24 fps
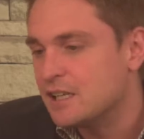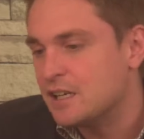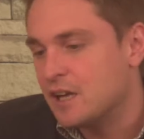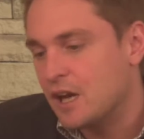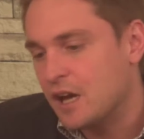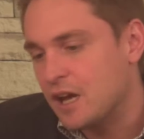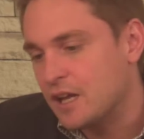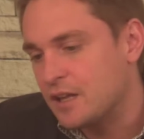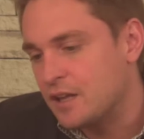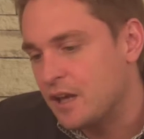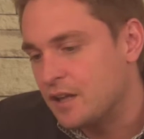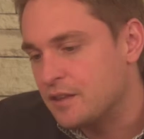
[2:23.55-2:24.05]

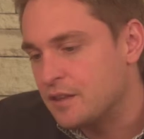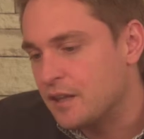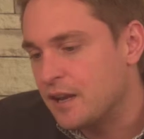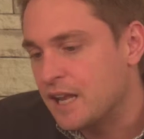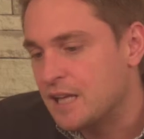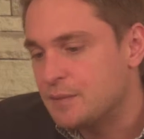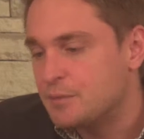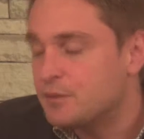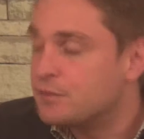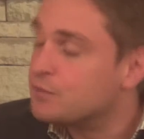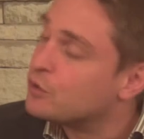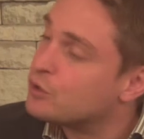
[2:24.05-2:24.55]
And the
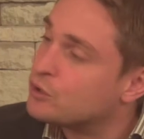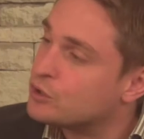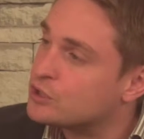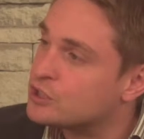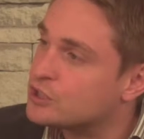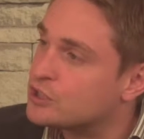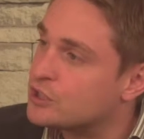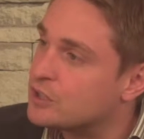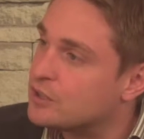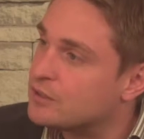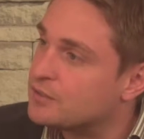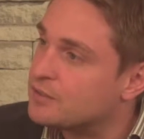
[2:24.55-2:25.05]
Labour Force
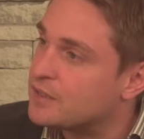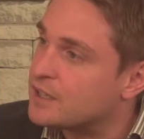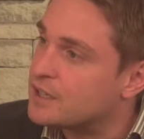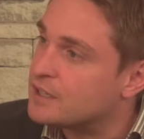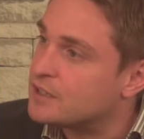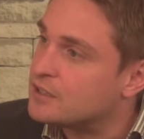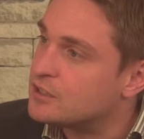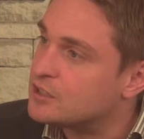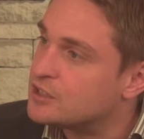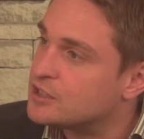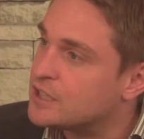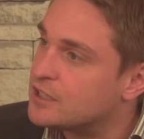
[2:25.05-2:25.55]
Survey
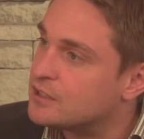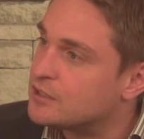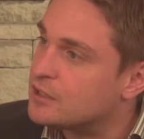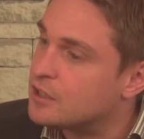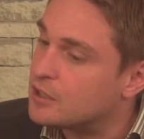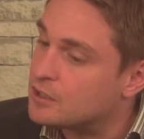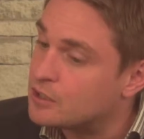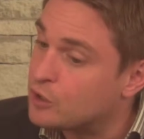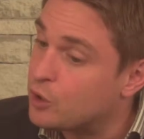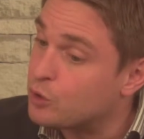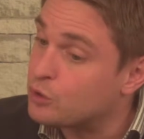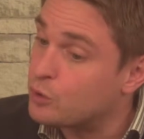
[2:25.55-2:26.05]
has
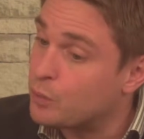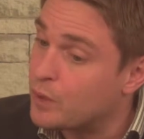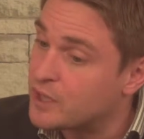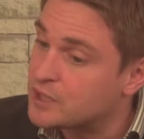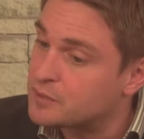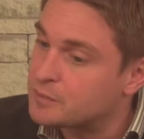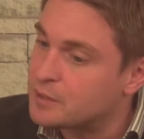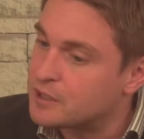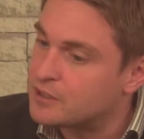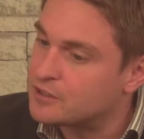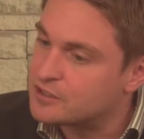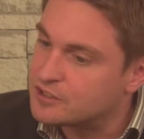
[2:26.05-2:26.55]
called the West
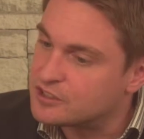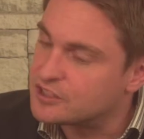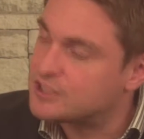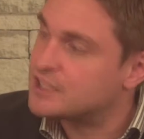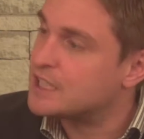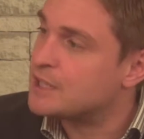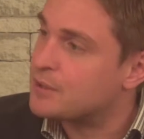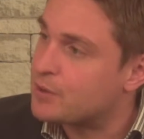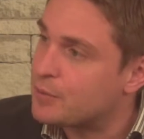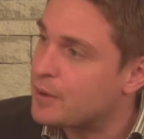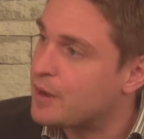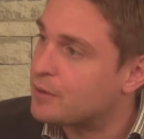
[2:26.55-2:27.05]
Midlands the
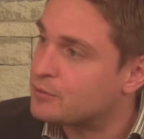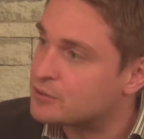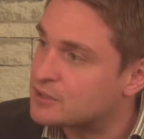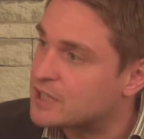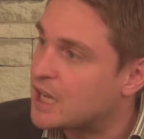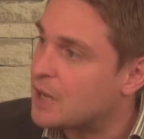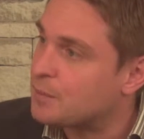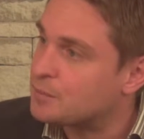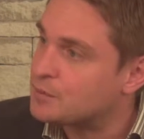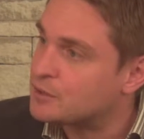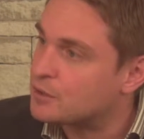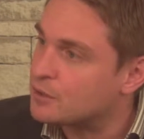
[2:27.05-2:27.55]
zero-hours
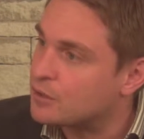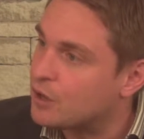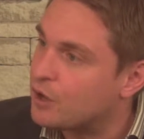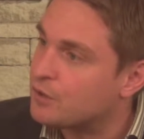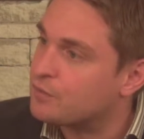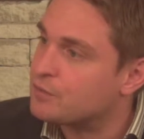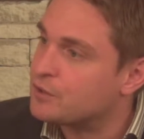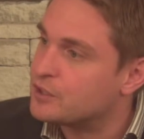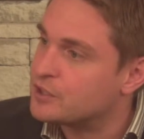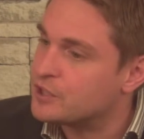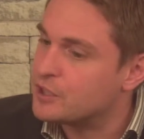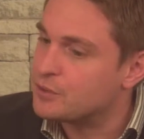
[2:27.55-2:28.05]
capital of
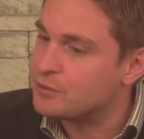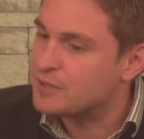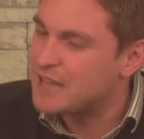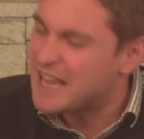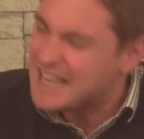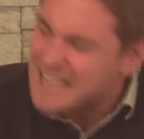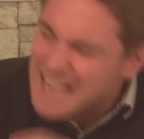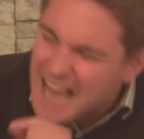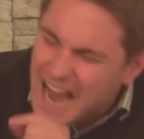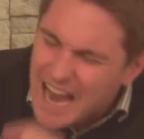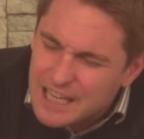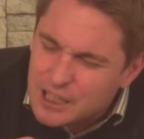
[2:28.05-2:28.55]
the UK.
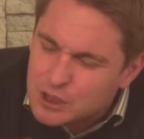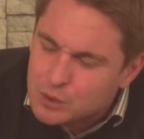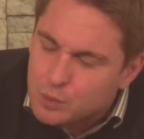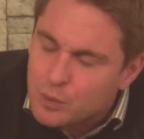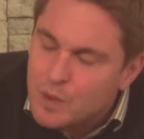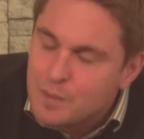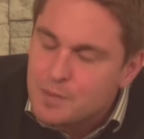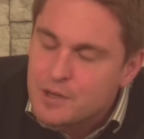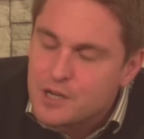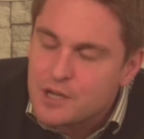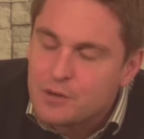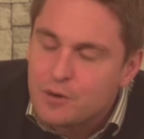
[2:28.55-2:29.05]
And it's
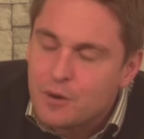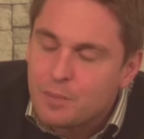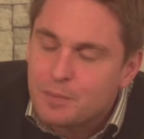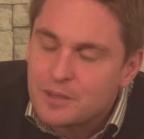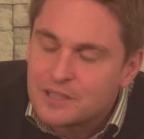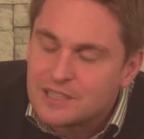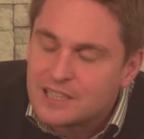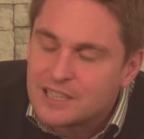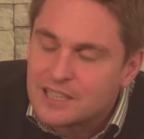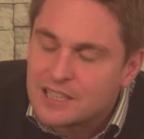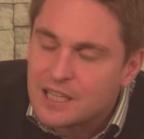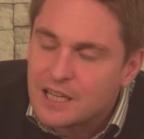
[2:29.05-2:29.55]
women who are
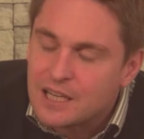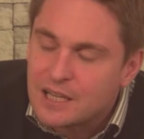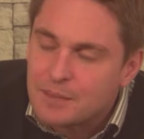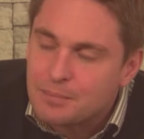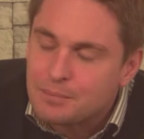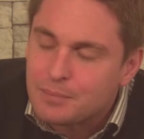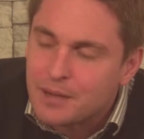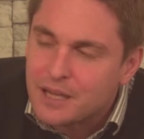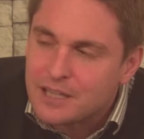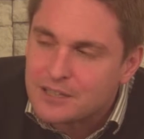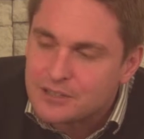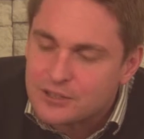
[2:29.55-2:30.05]
particularly
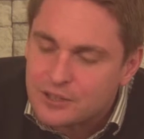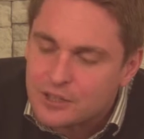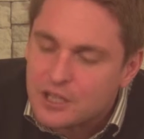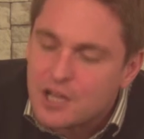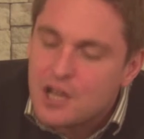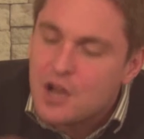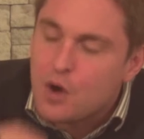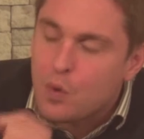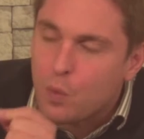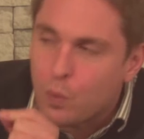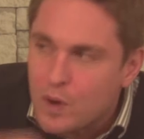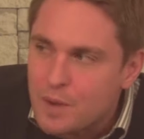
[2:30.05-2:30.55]
impacted,
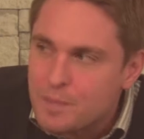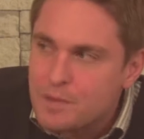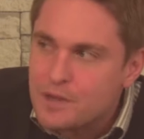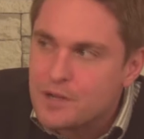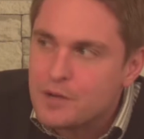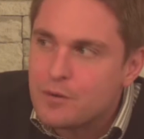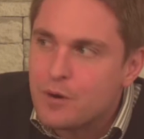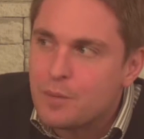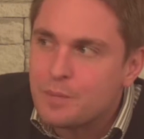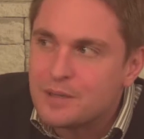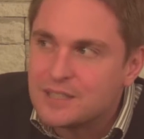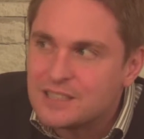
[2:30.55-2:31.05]
women who
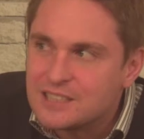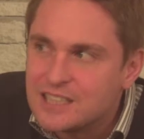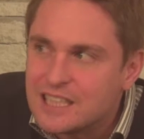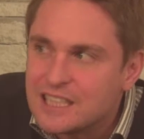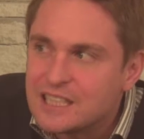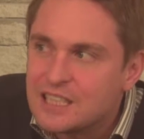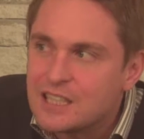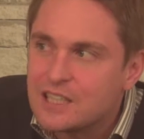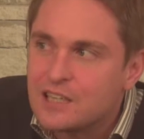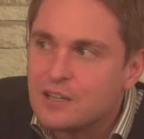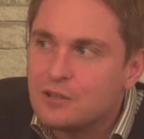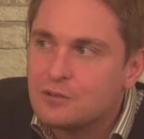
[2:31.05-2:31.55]
are
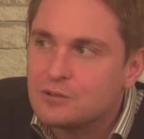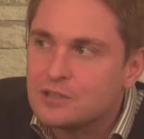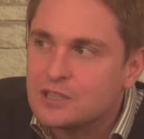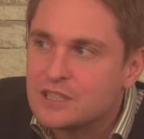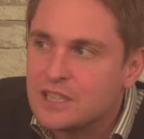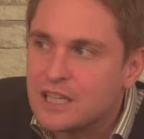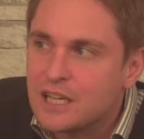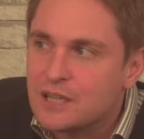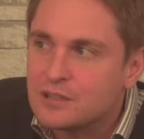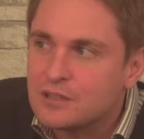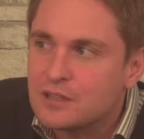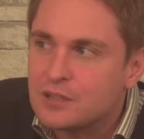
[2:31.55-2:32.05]
particularly losing
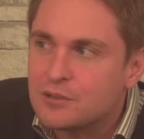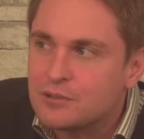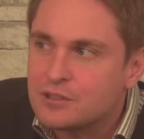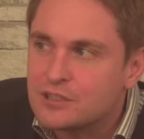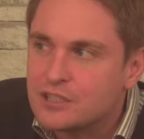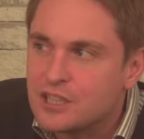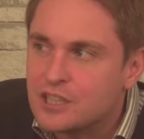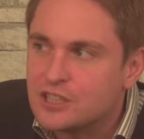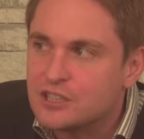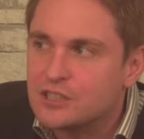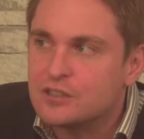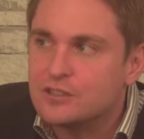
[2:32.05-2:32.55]
out in
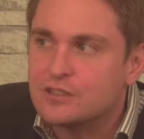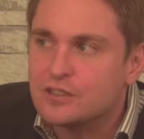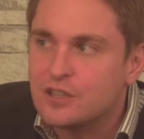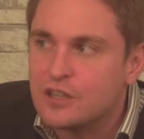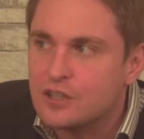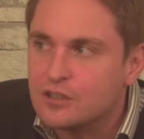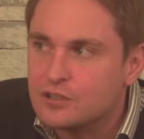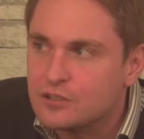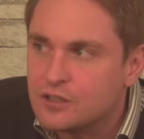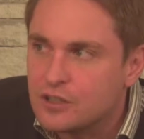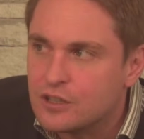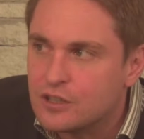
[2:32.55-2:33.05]
recession
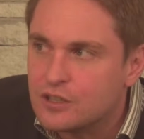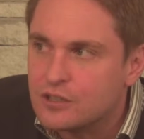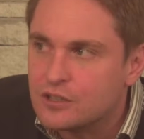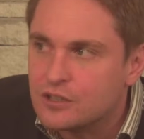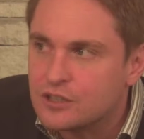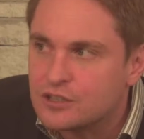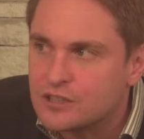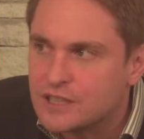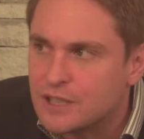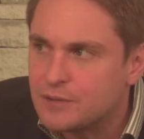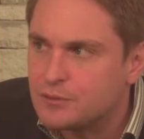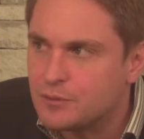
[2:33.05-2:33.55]
and
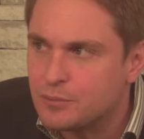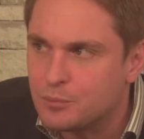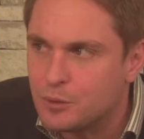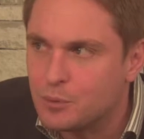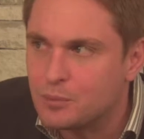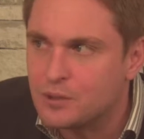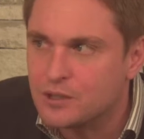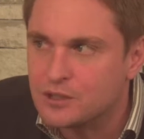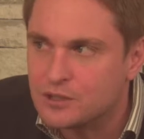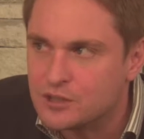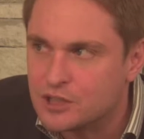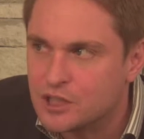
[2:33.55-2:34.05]
austerity of
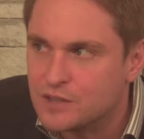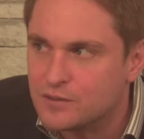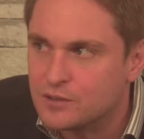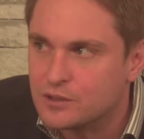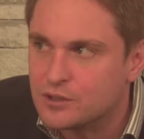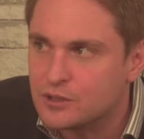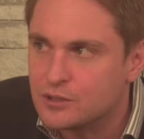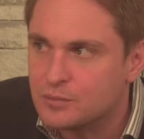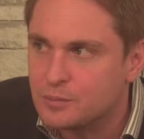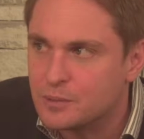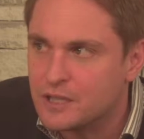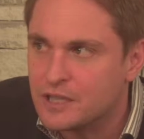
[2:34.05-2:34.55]
public
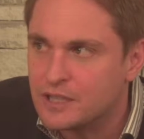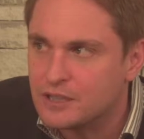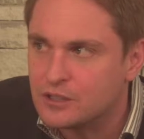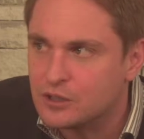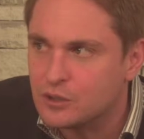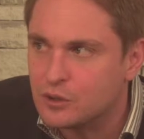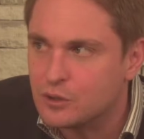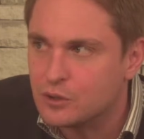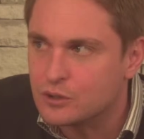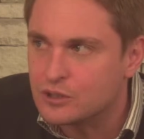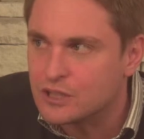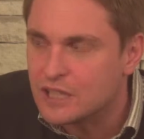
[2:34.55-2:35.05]
services being
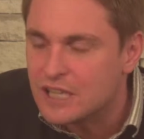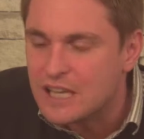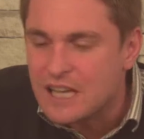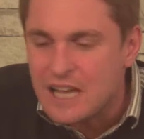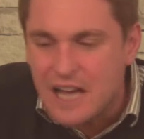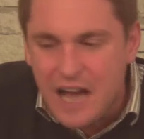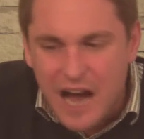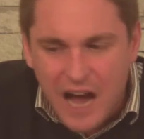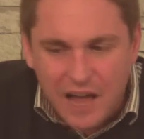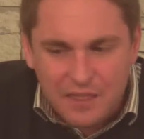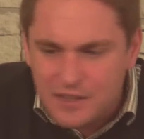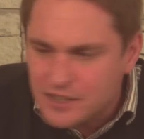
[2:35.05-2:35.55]
cut.
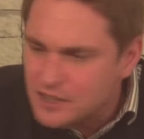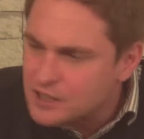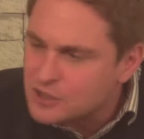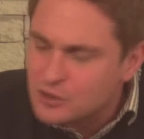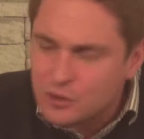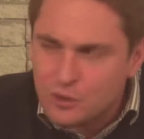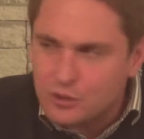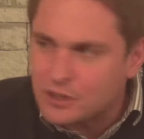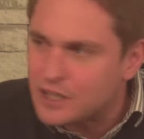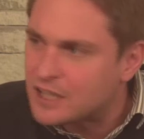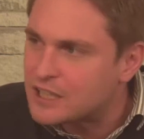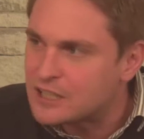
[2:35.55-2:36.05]
And this is
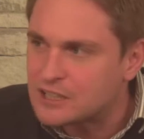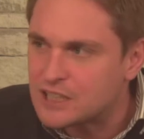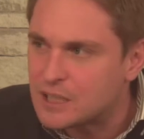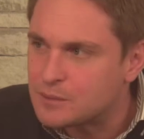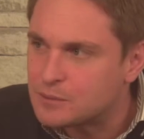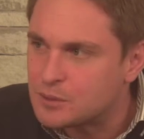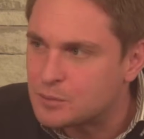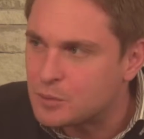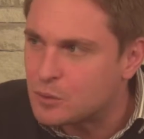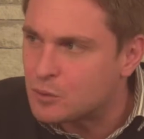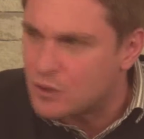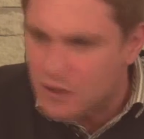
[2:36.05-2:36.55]

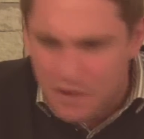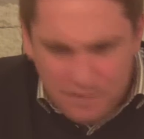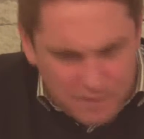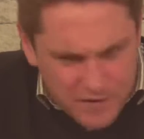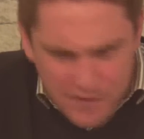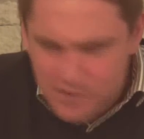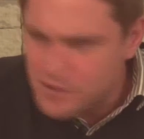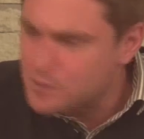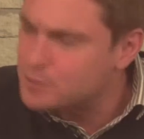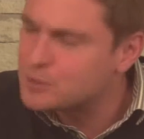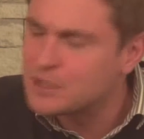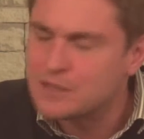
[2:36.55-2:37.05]
unacceptable.
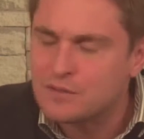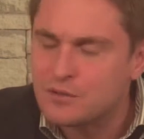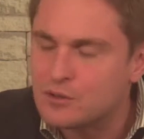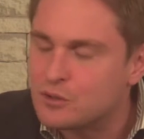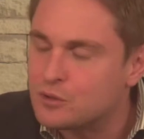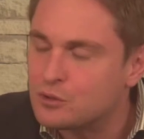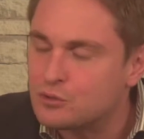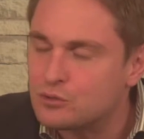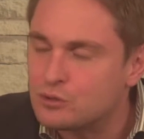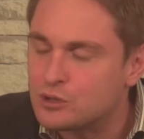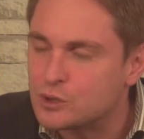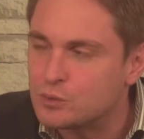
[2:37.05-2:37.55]
50% of the
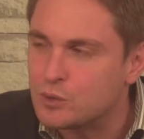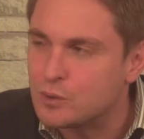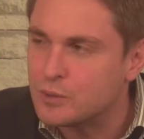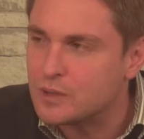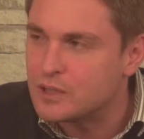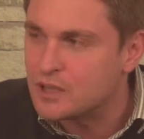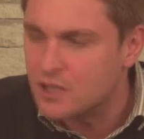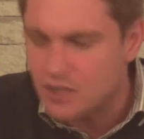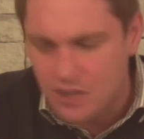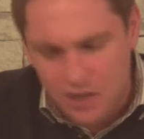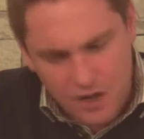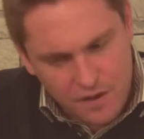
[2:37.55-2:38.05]
country is women.
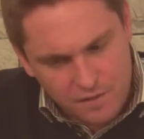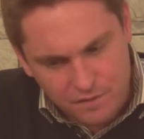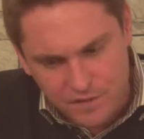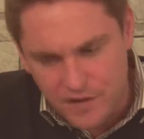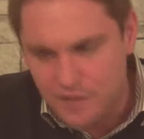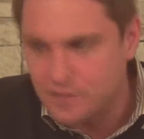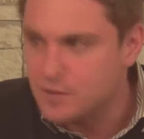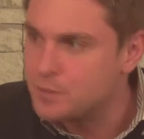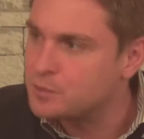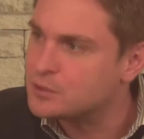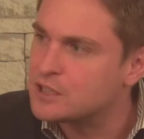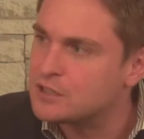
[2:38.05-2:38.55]

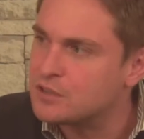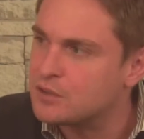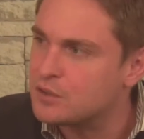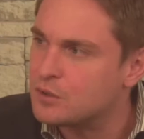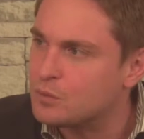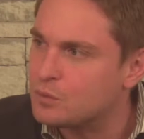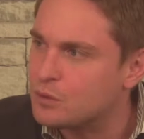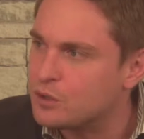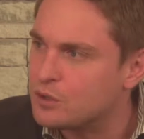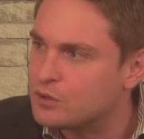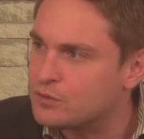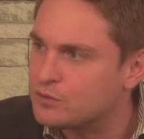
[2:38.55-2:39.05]
50% of the
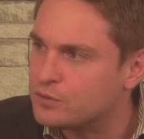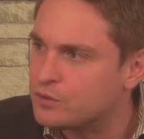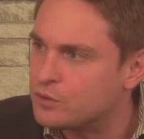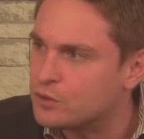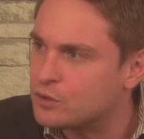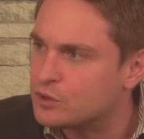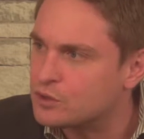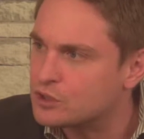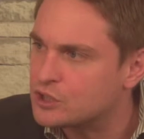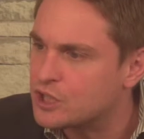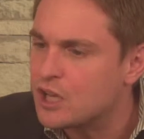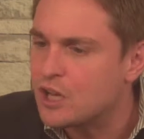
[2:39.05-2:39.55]

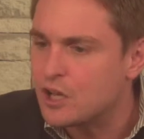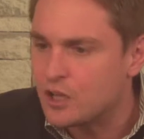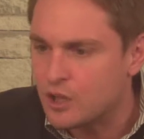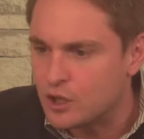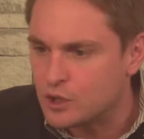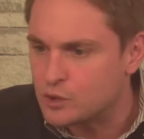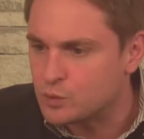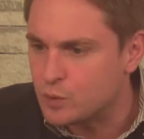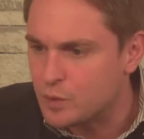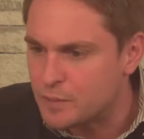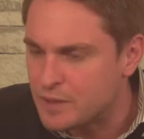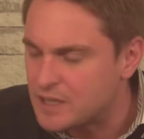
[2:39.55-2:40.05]
workforce
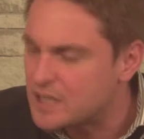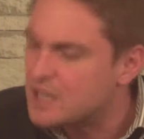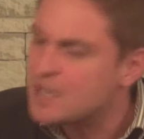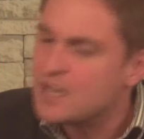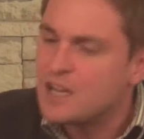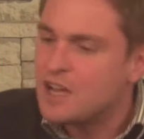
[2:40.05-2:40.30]
is women.